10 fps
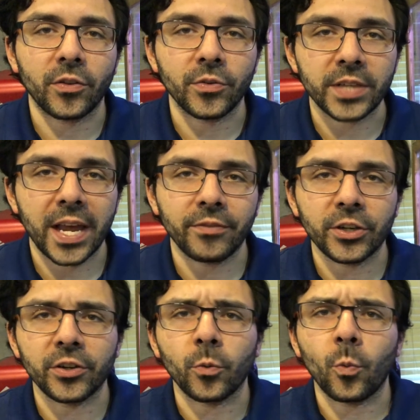those
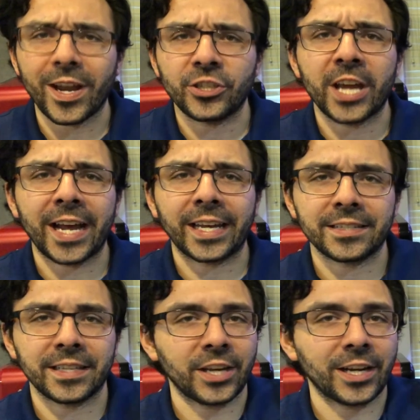heavier wet jackets
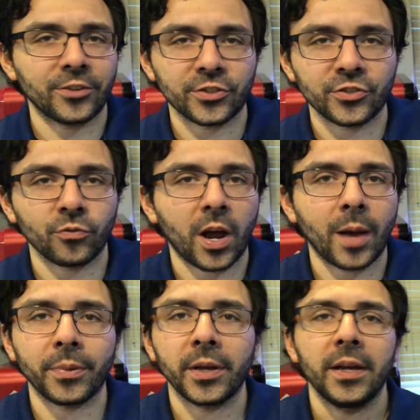that you kind of just
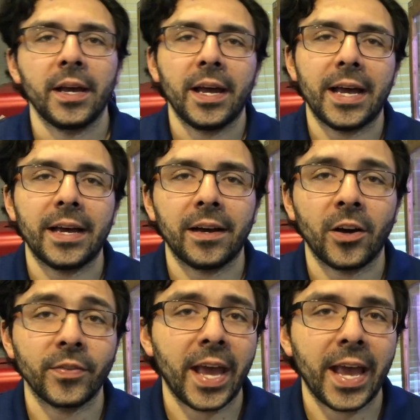drop
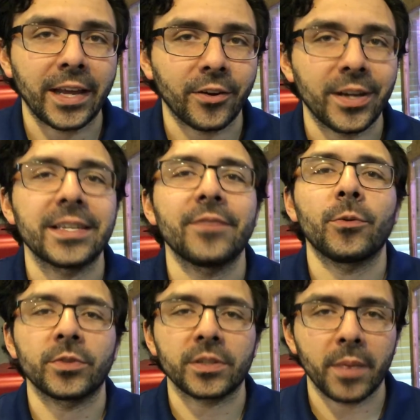on the hanger as if it
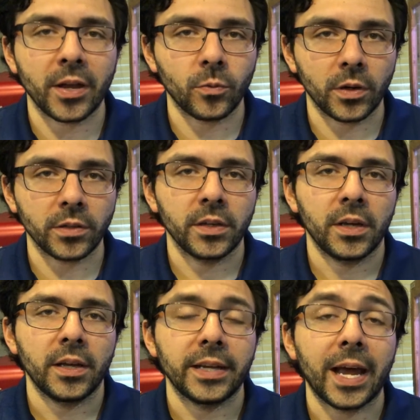was a metal one.
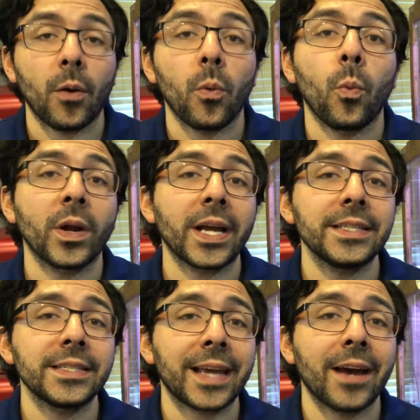Now, what I
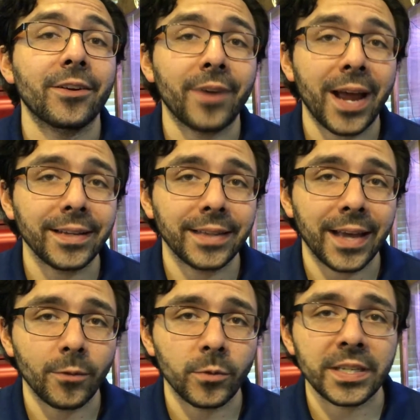did to counteract
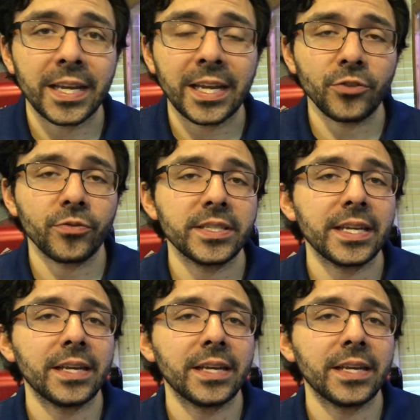that was to increase the